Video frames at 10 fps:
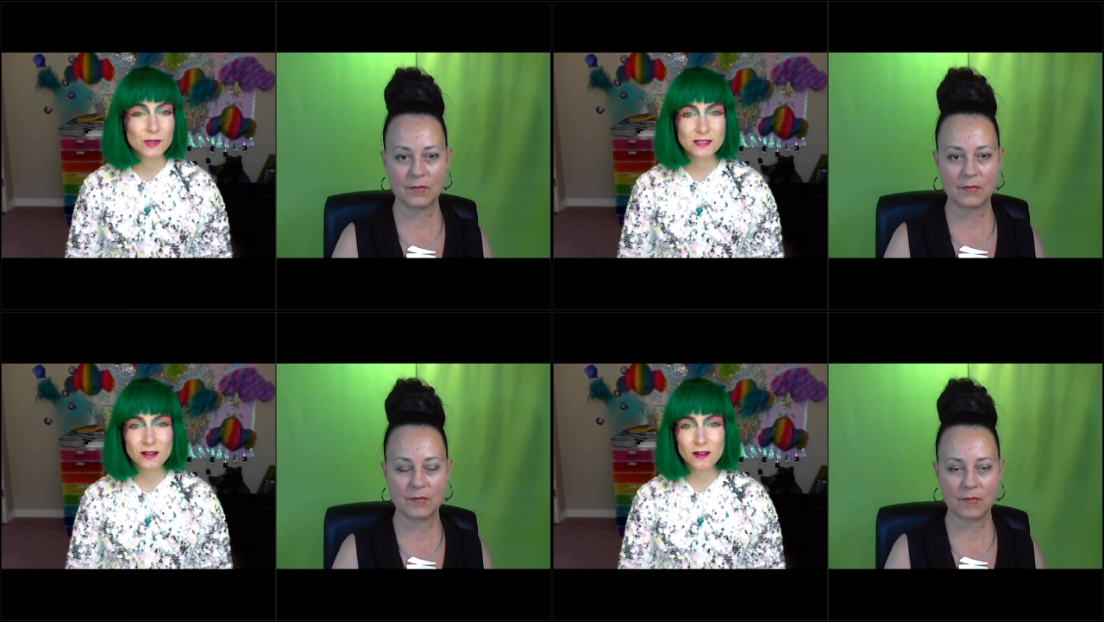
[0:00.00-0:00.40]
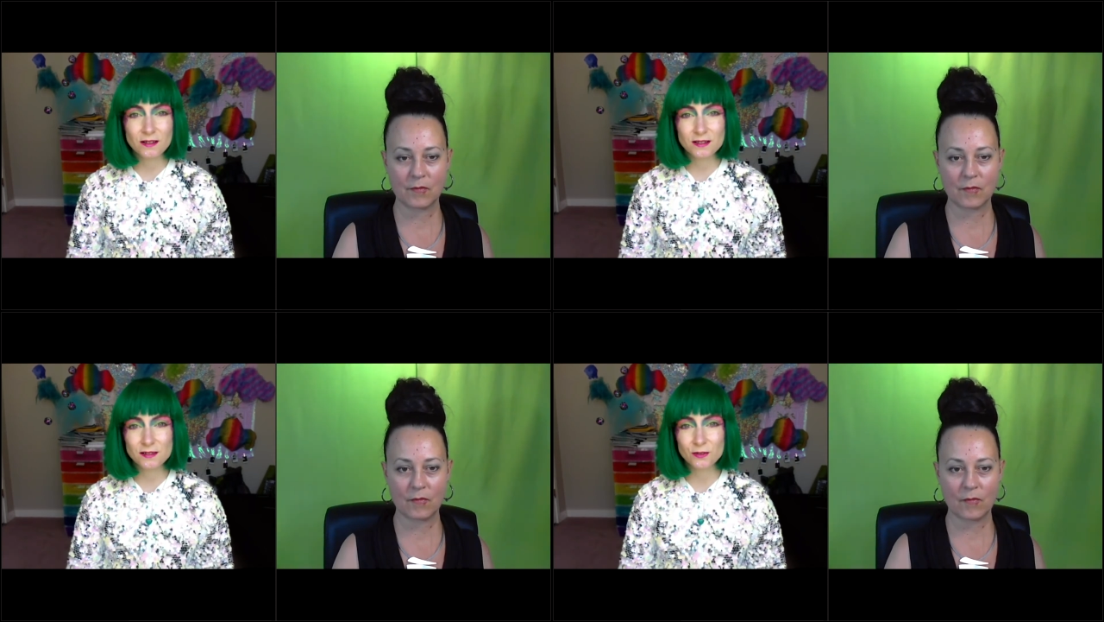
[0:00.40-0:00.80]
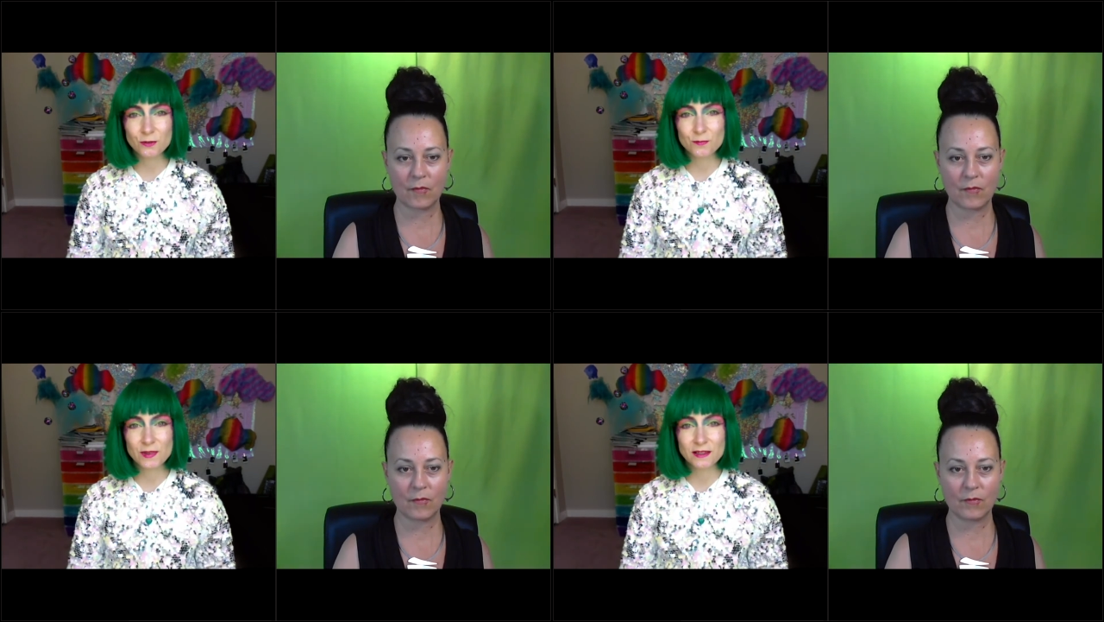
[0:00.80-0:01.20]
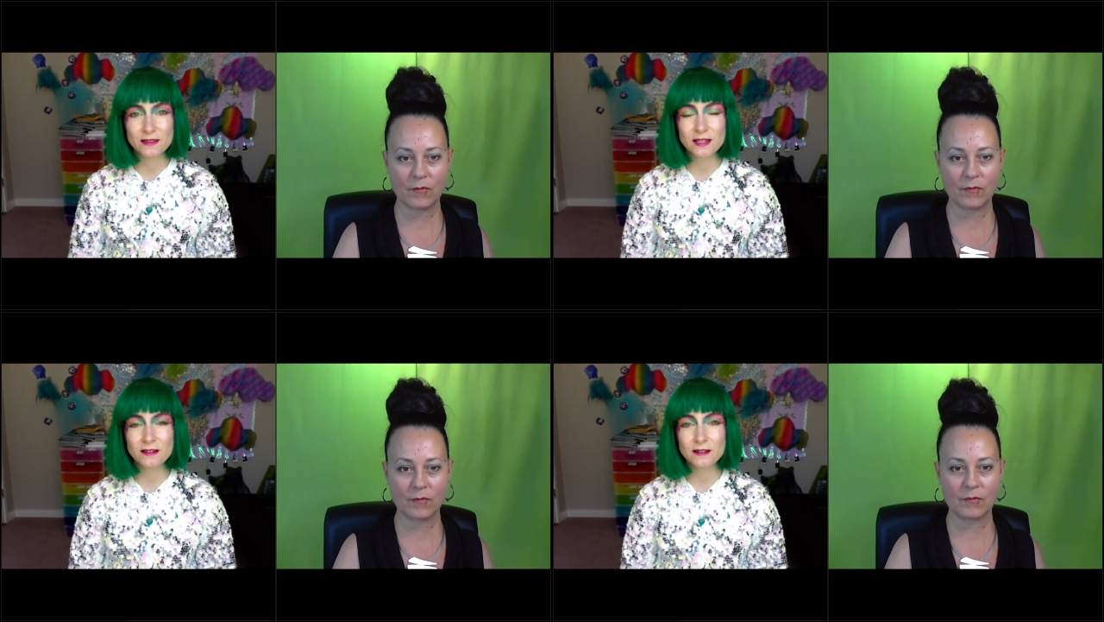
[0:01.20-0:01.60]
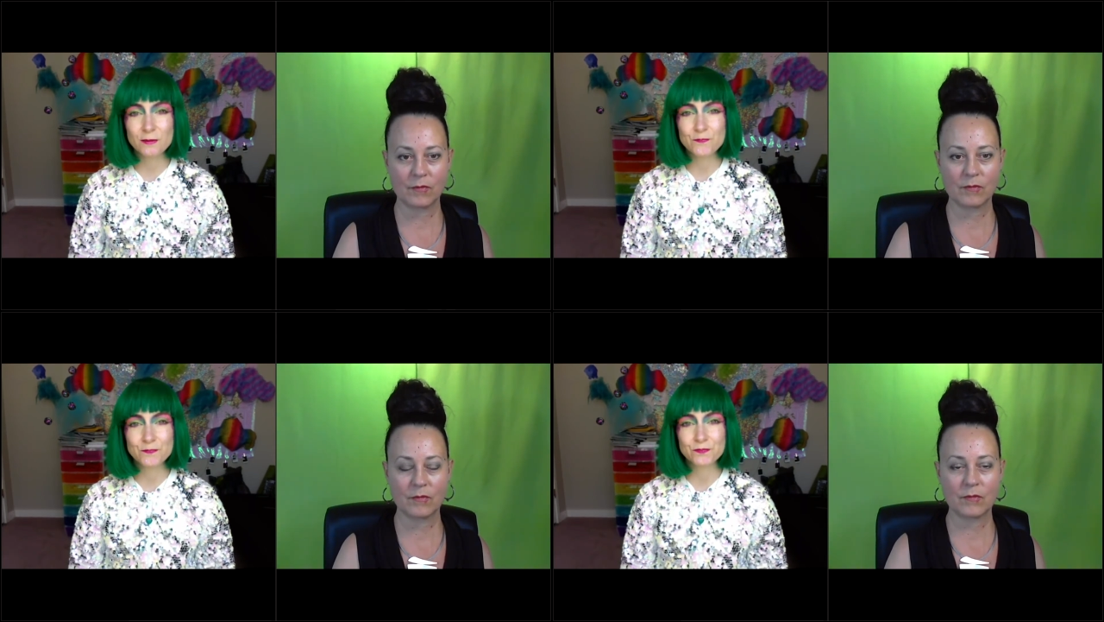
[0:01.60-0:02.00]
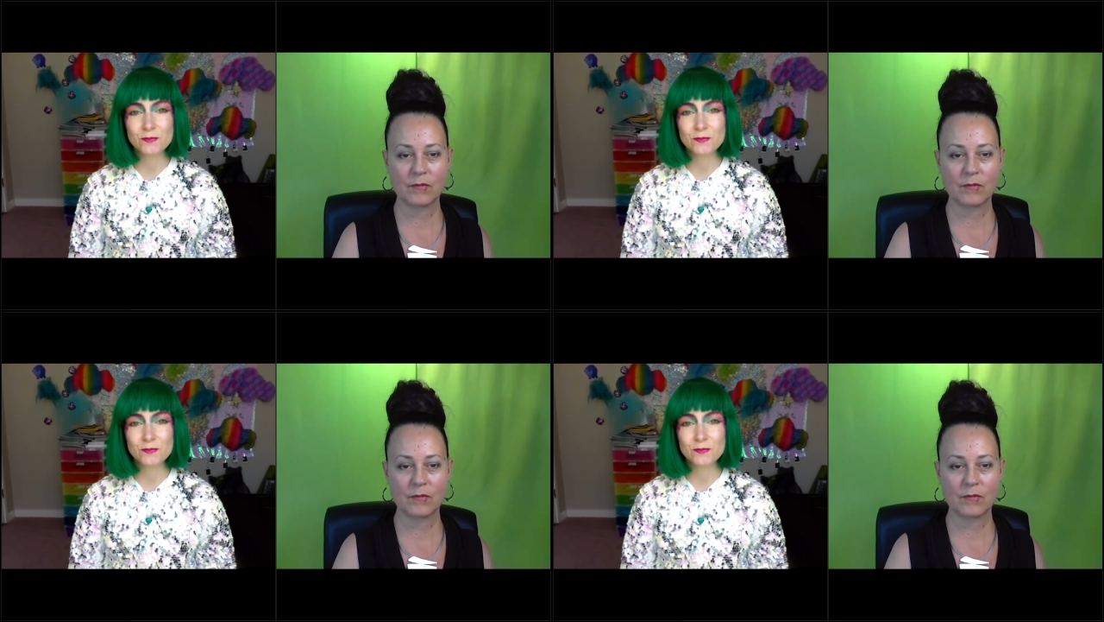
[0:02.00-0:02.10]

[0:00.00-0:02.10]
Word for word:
Speaker 1: but also there